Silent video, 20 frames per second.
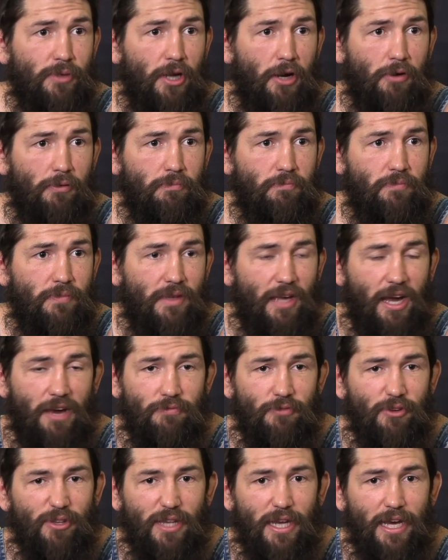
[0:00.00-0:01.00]
You know, I
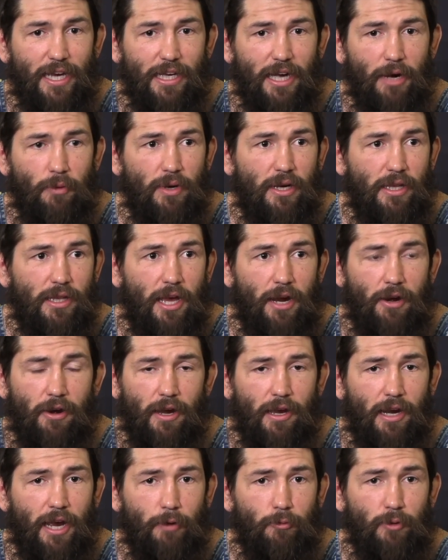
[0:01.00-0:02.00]
feel like I went in there
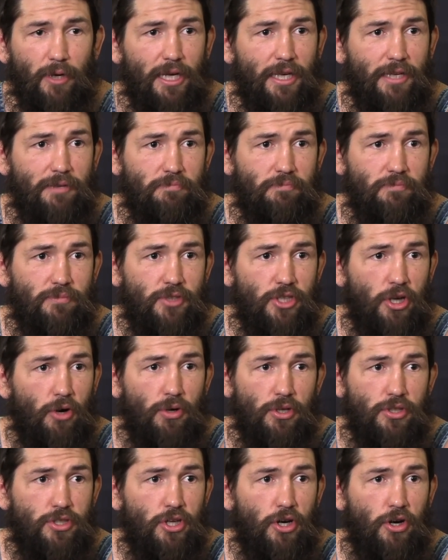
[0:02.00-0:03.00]
and I went
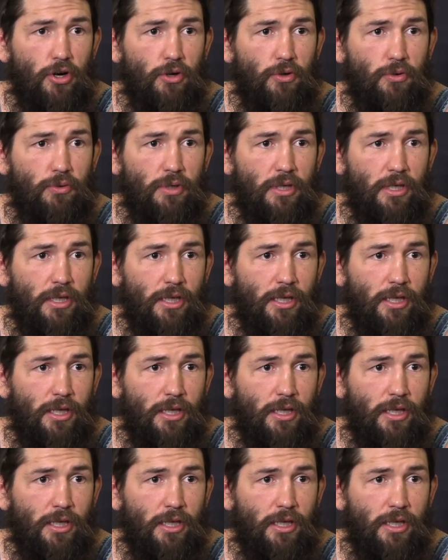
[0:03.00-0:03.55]
toe to toe,